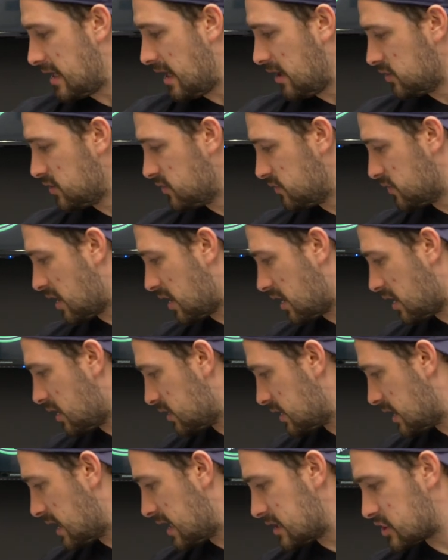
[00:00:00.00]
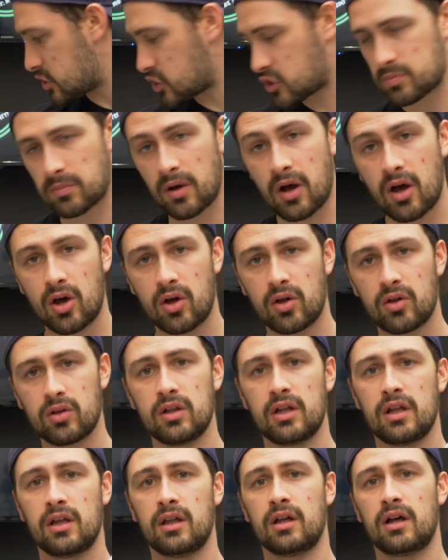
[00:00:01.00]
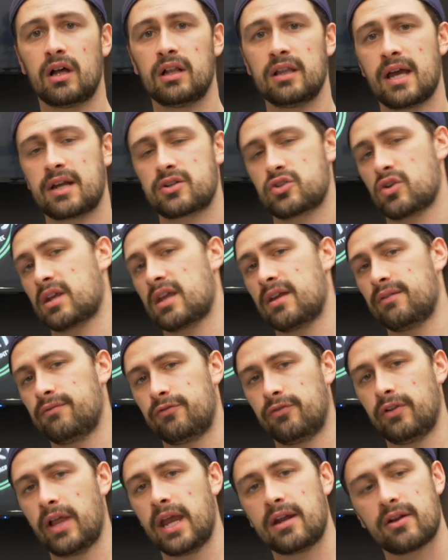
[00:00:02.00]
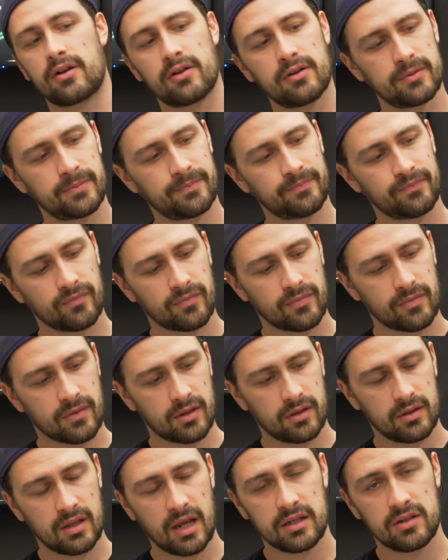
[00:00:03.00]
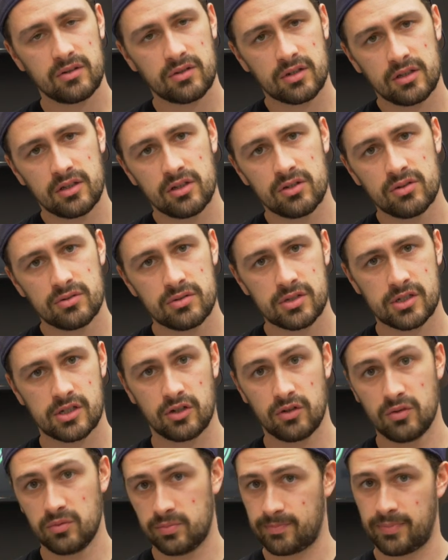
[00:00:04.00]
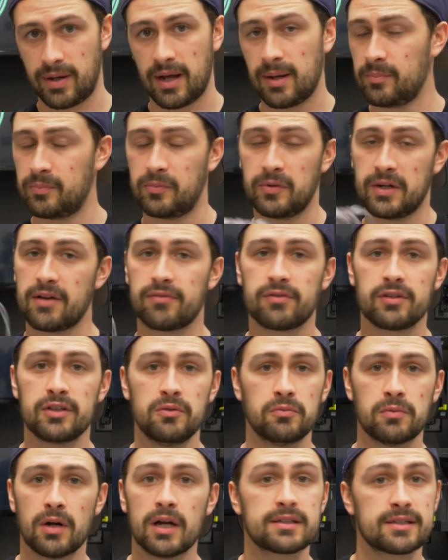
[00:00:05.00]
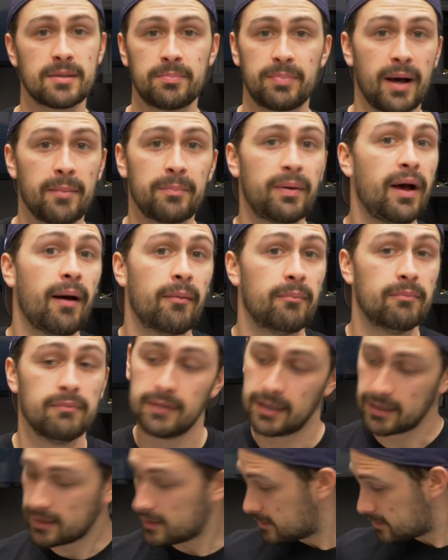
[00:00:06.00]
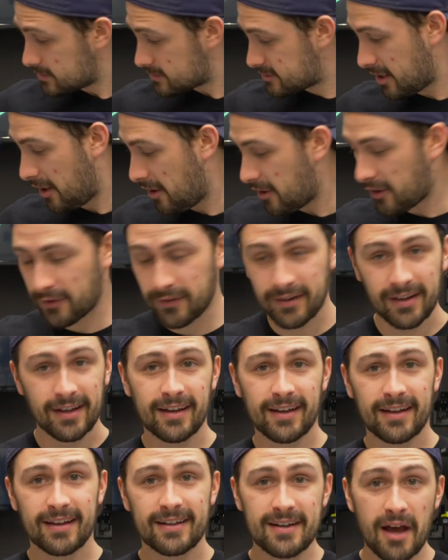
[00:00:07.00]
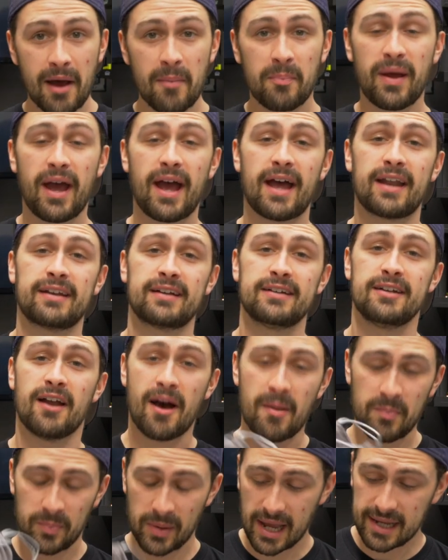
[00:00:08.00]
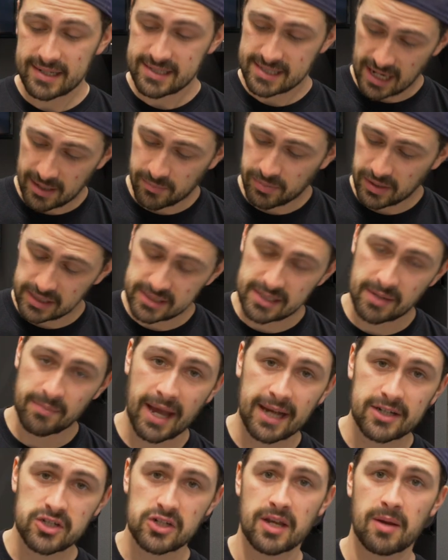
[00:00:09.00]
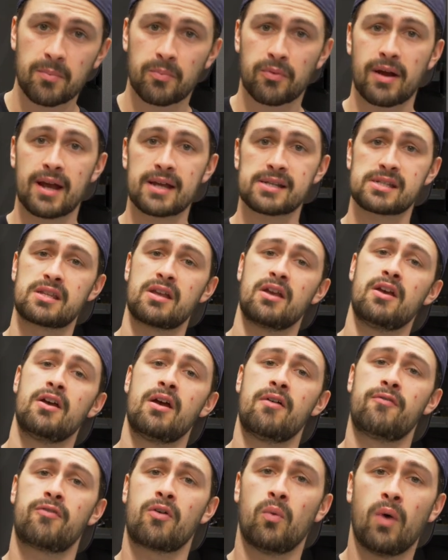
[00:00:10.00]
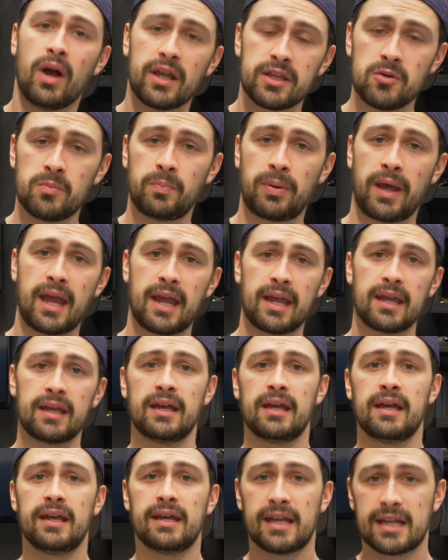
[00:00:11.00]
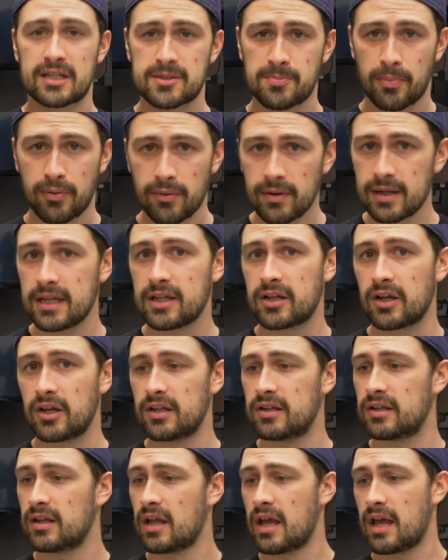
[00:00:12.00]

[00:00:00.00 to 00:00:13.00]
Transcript: now you've got a small electric inflator that you can use to pump whatever you want to pump up. So not bad. Not bad, Cycplus. I'm actually impressed. For what you pay, it's pretty good.